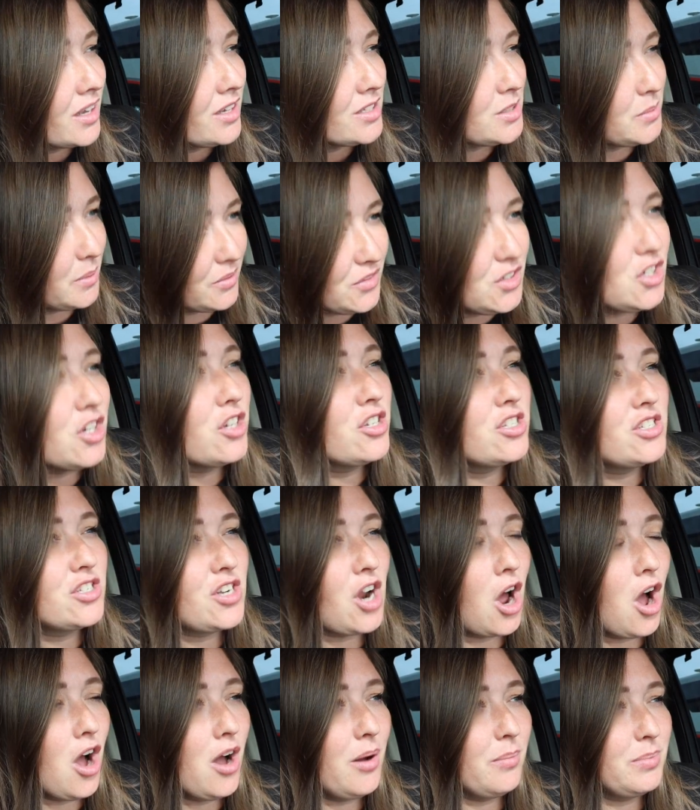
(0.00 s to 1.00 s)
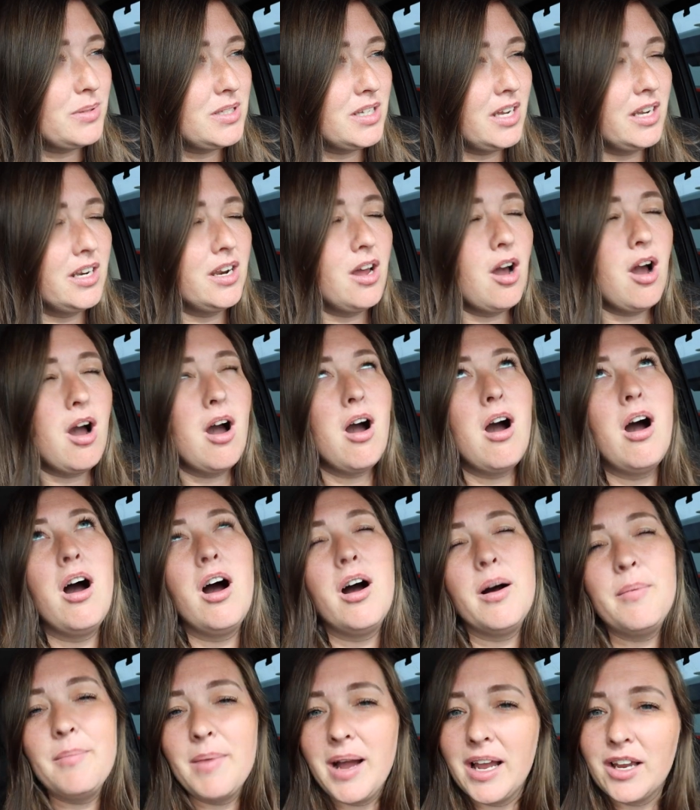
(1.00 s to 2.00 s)
So we've just stopped and
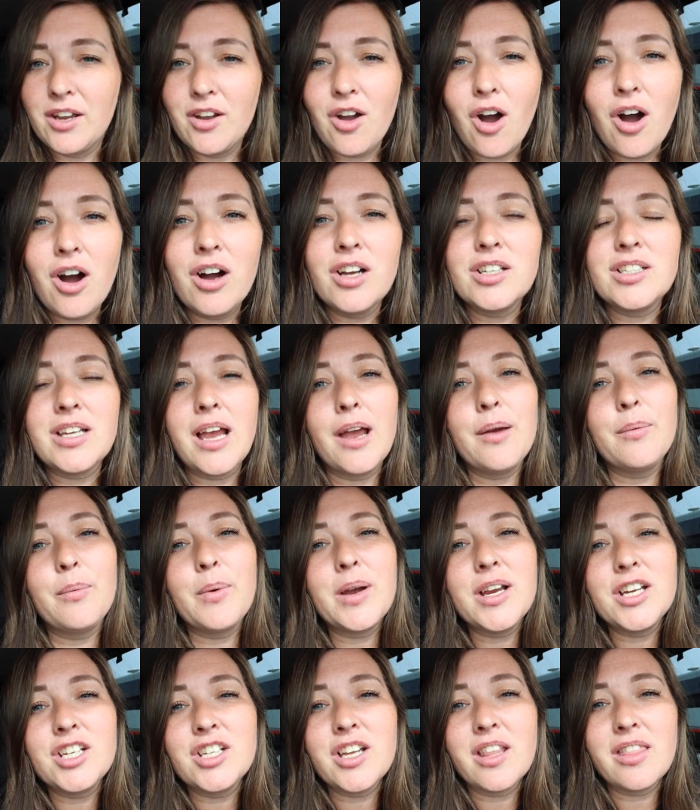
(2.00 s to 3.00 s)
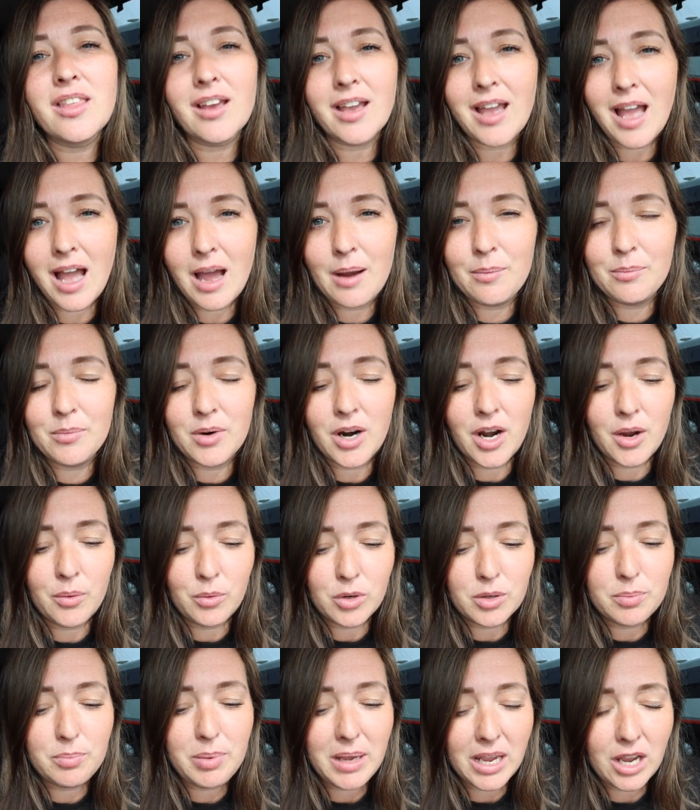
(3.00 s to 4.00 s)
oh my gosh, I wish the camera
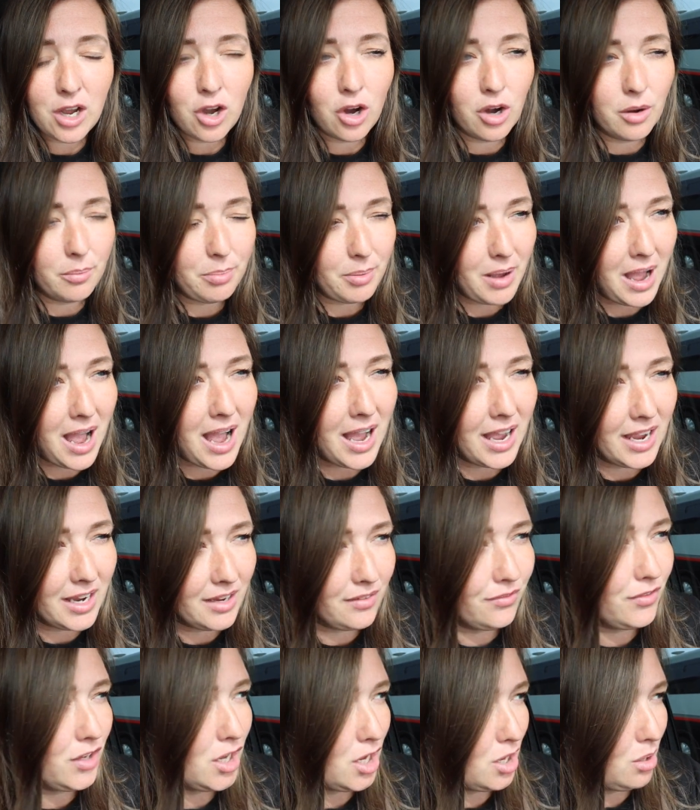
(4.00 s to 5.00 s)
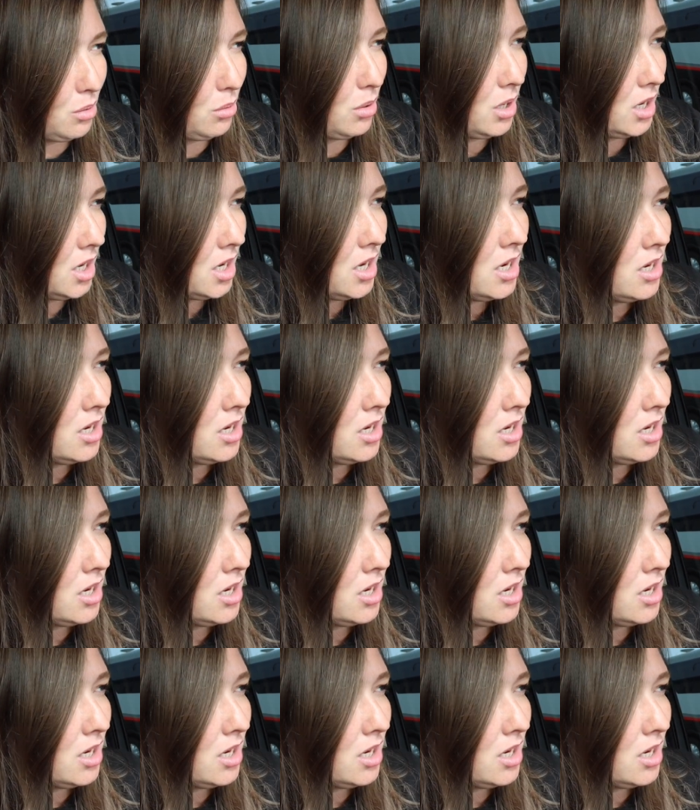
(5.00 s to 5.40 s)
would pick up eye view.